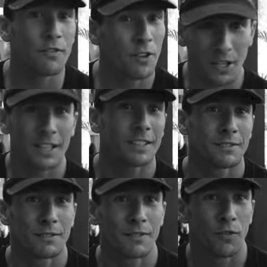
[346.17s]
I've got to
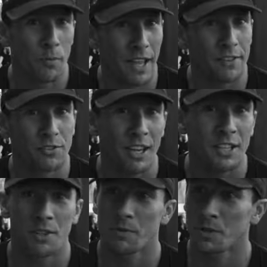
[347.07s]
form another
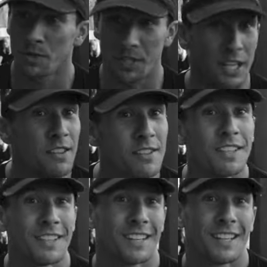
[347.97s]
strategy, which we did,
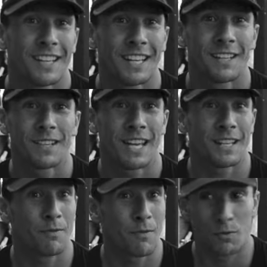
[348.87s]

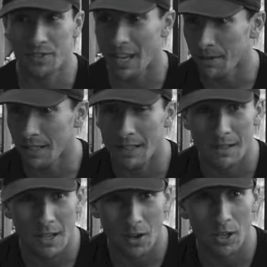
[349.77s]
and was able to
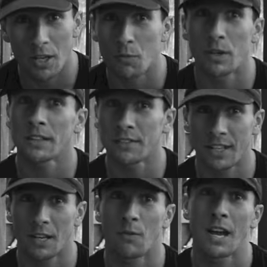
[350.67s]
highlight a weakness,
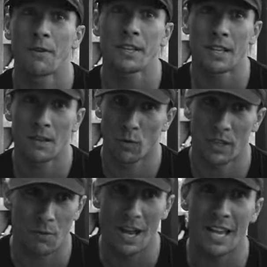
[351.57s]
get away with it, and
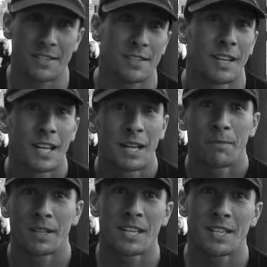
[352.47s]
win the race.
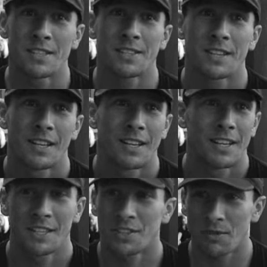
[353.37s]
But his
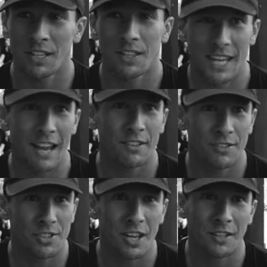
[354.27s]
strength of
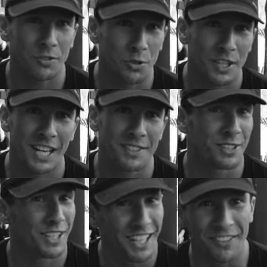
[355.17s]
character showed in
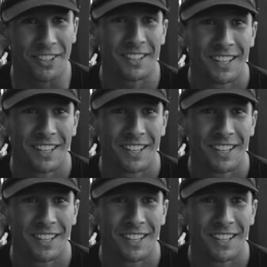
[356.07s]
2011.